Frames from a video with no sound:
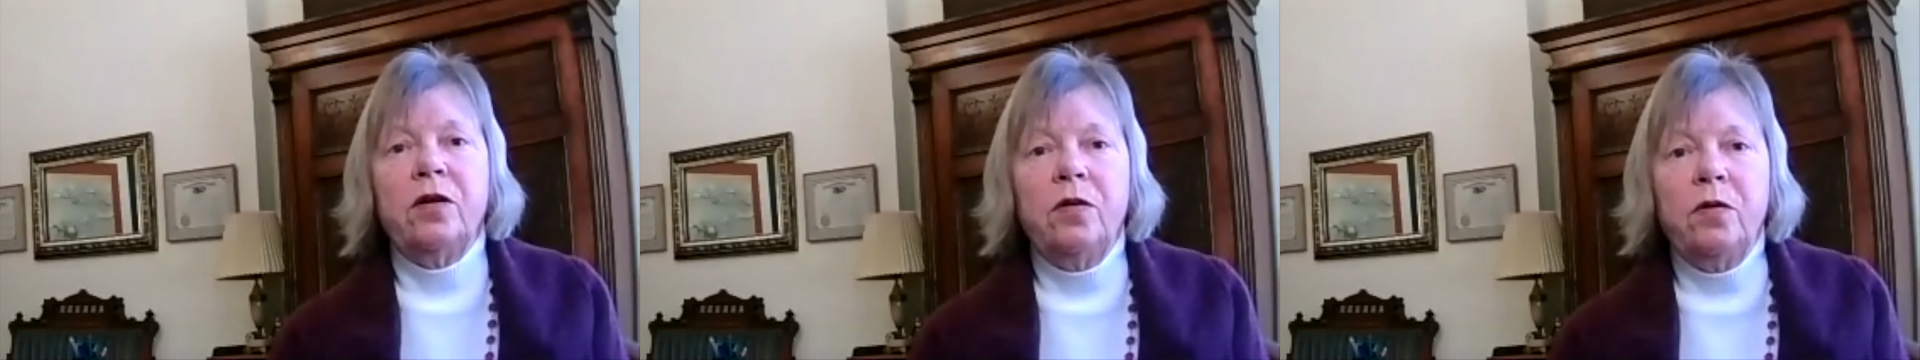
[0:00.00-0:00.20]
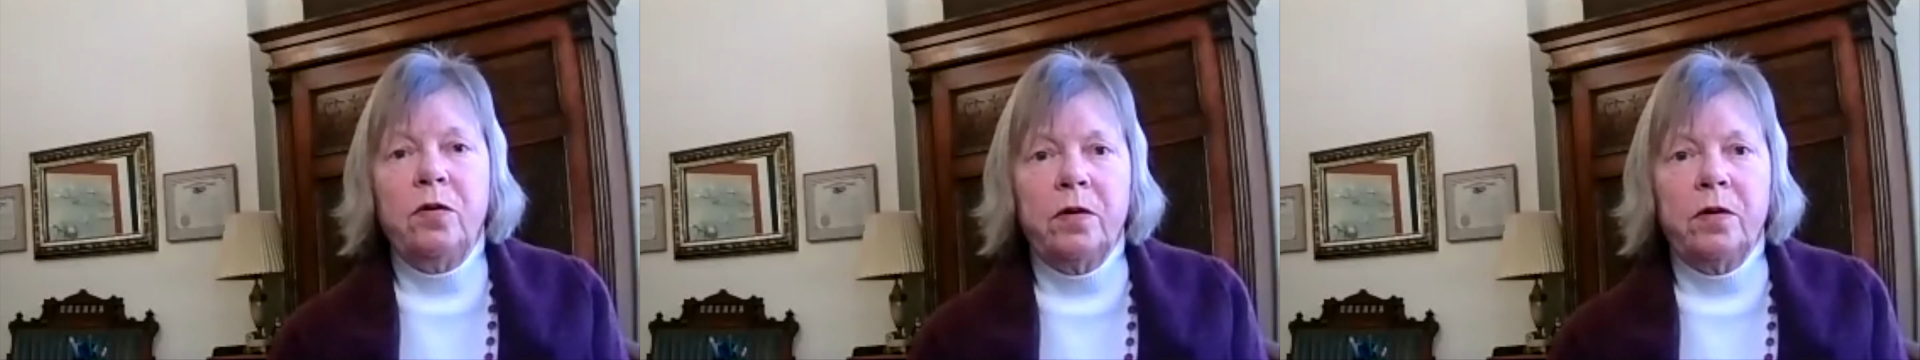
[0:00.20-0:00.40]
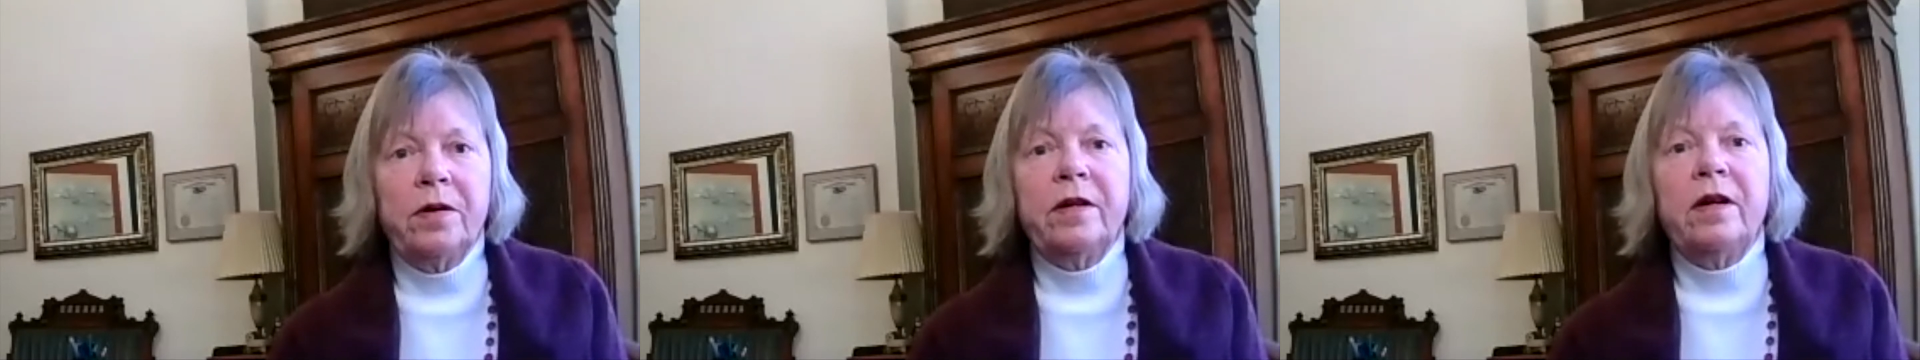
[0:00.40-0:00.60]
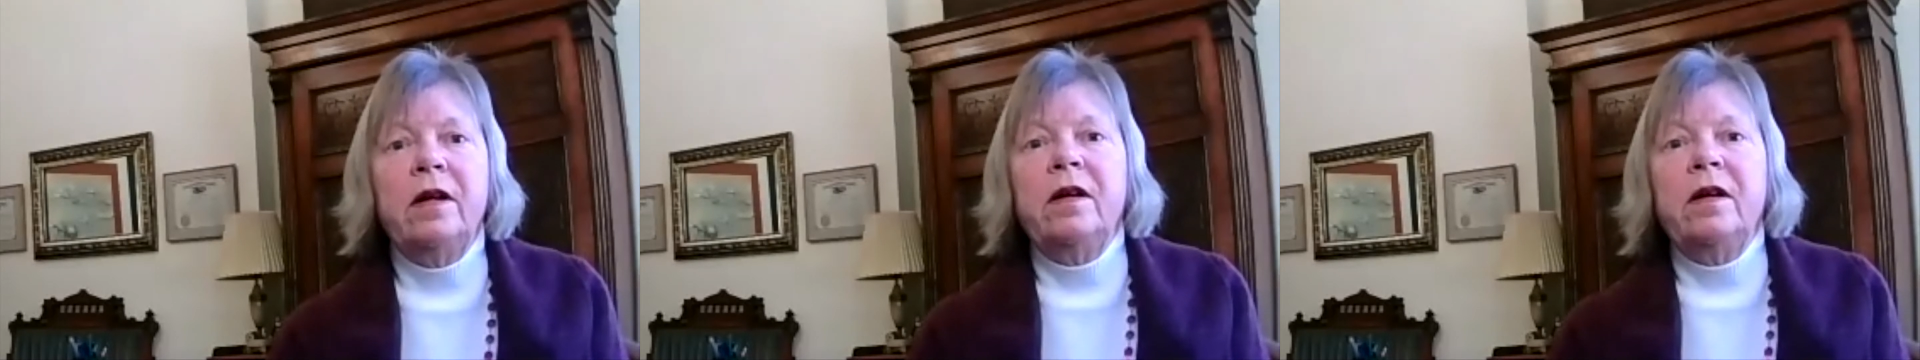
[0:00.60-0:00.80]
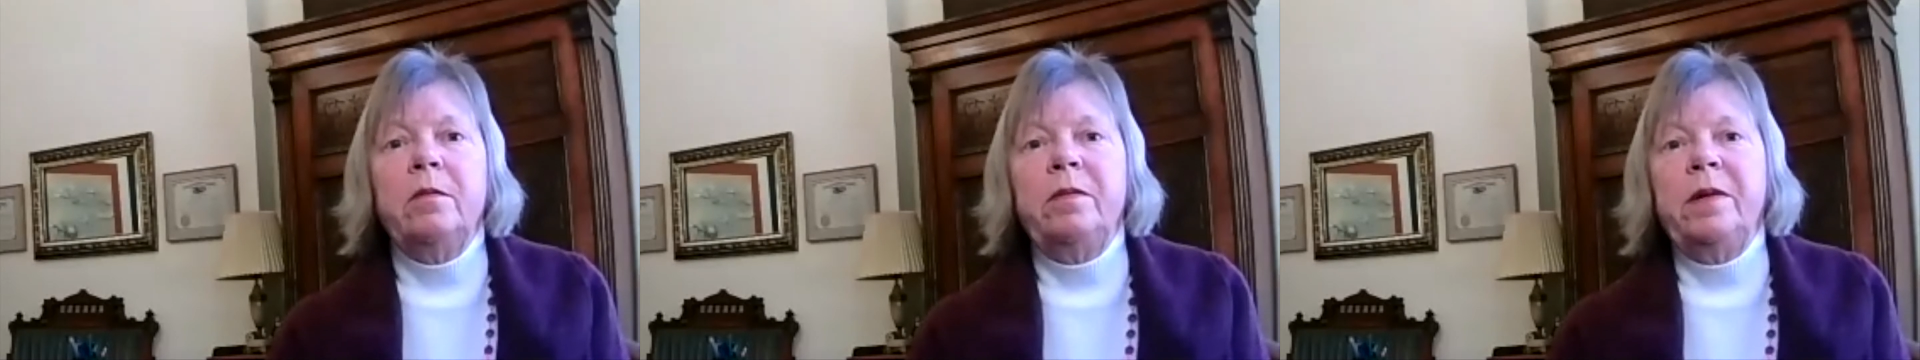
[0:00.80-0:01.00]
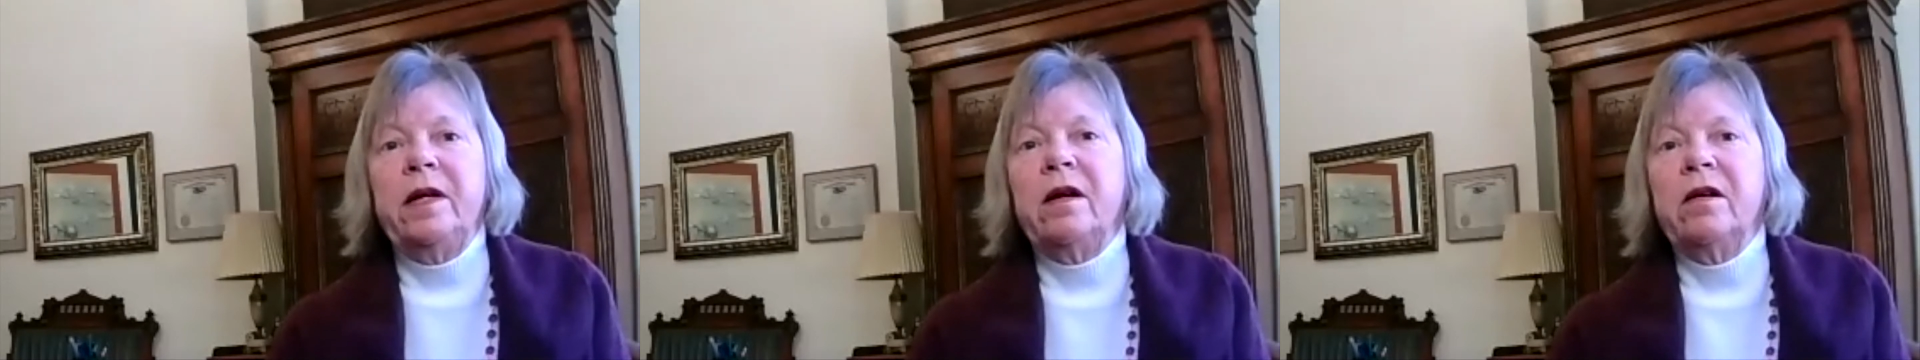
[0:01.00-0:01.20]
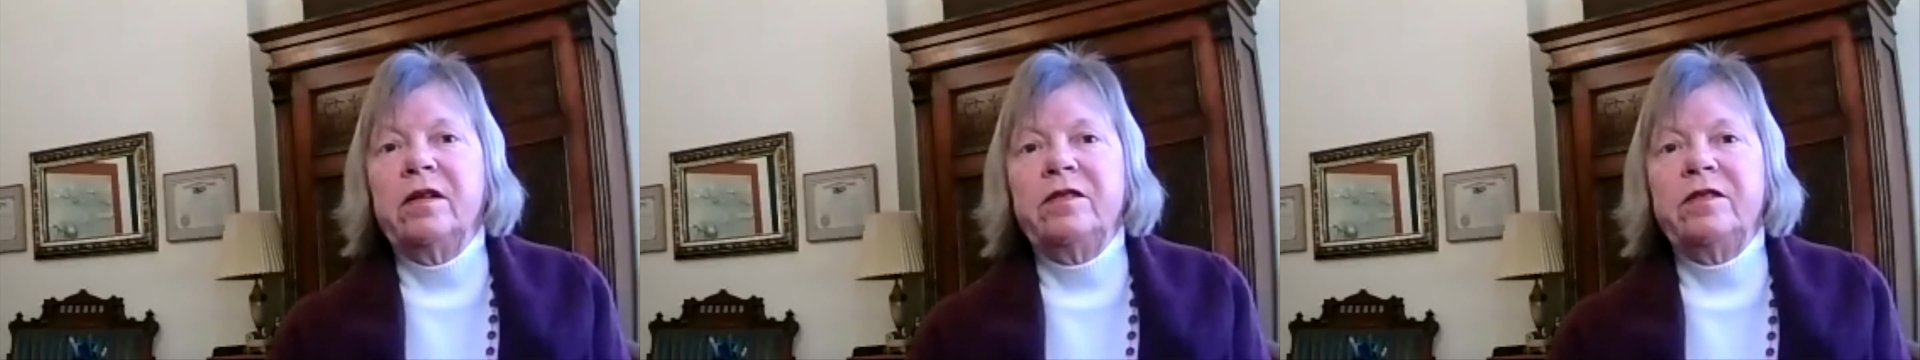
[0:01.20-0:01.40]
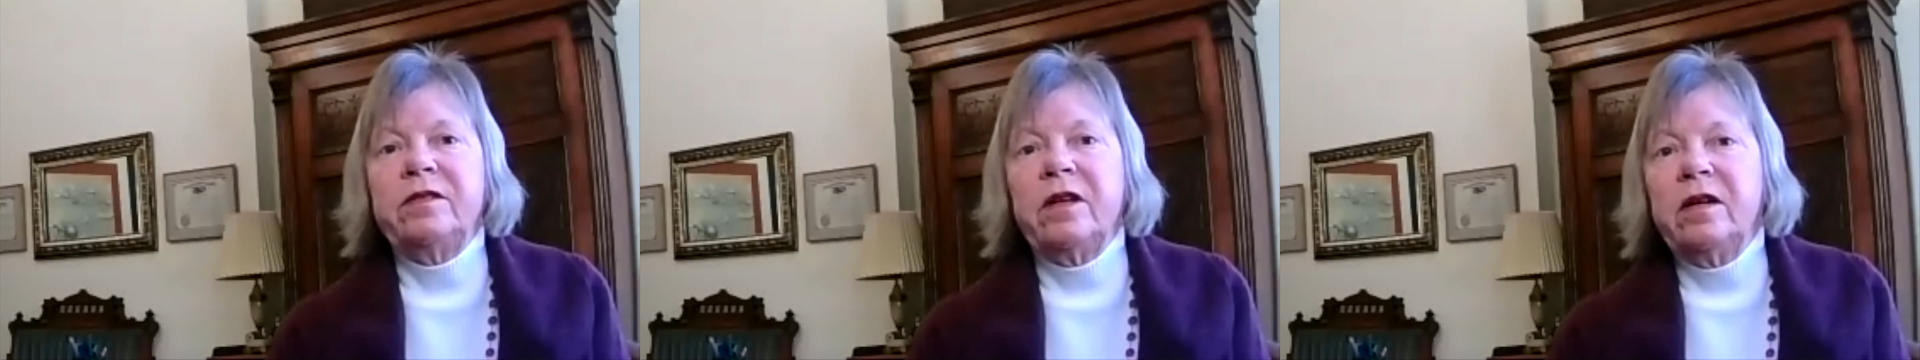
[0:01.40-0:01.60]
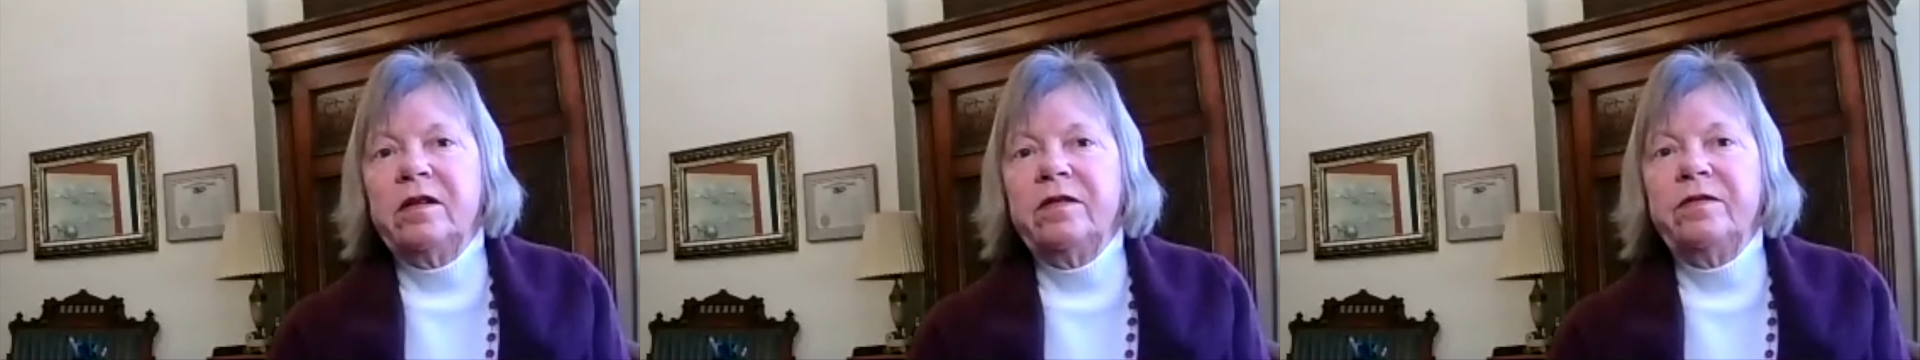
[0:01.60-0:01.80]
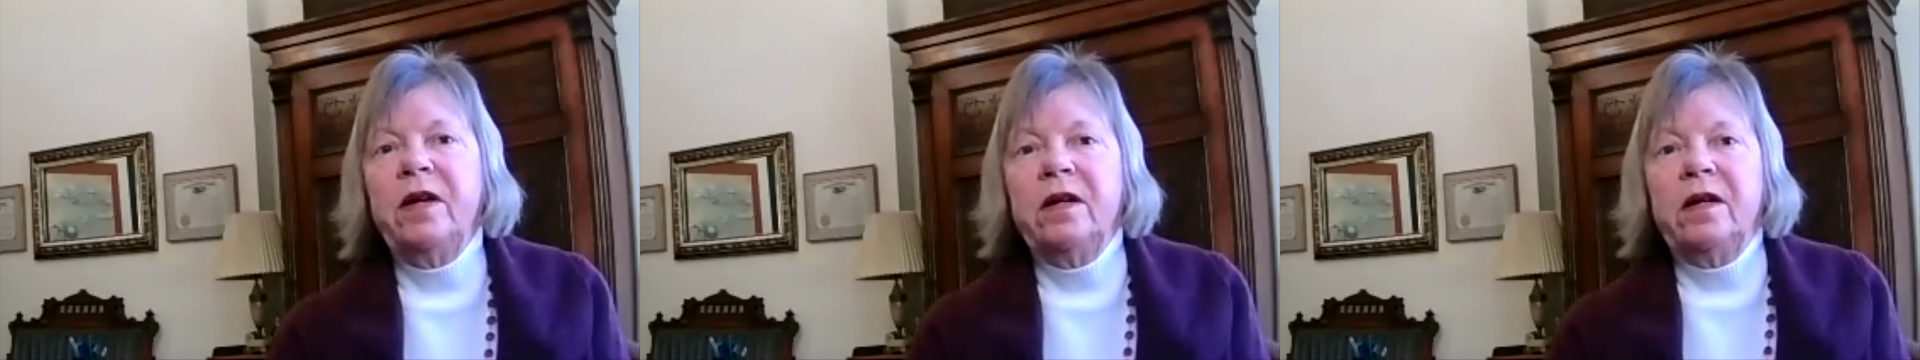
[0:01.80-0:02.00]
court because
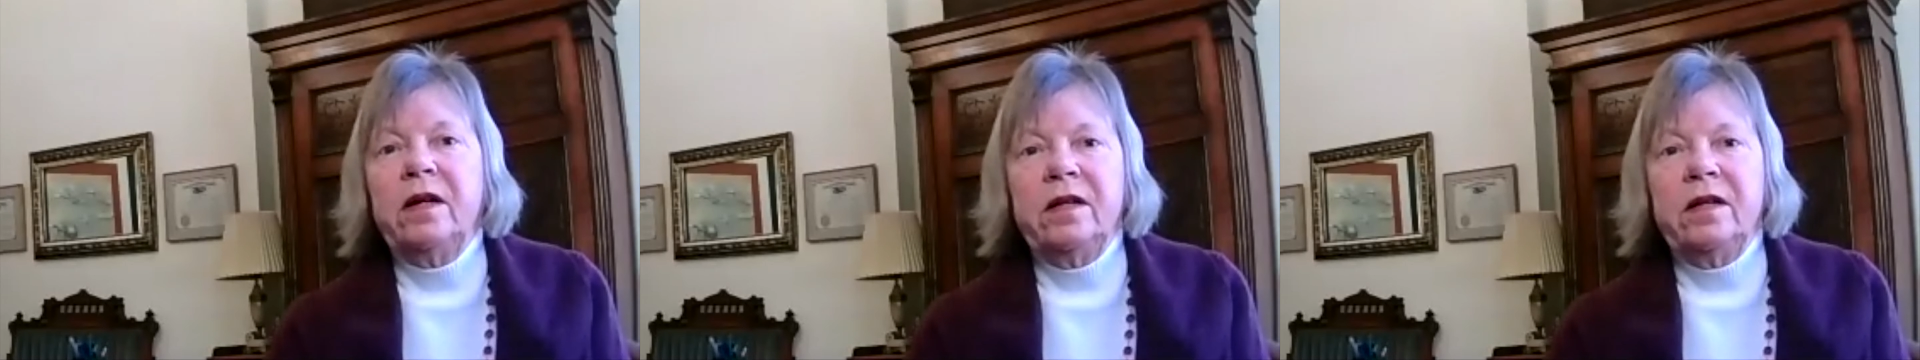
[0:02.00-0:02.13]
of